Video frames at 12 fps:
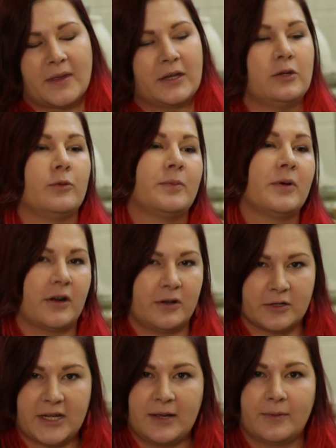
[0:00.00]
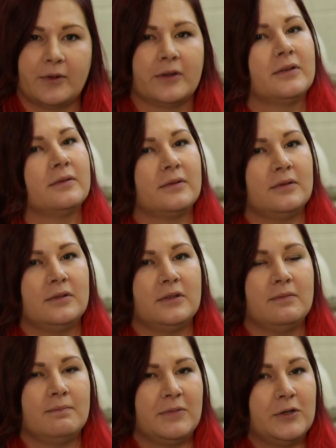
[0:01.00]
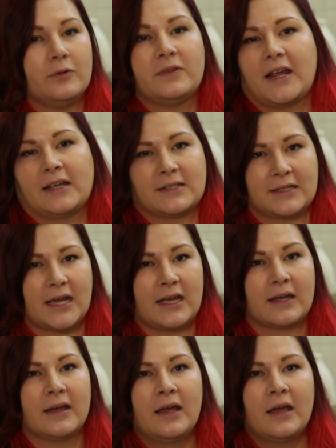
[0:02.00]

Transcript: that you would put on your table and use day to day.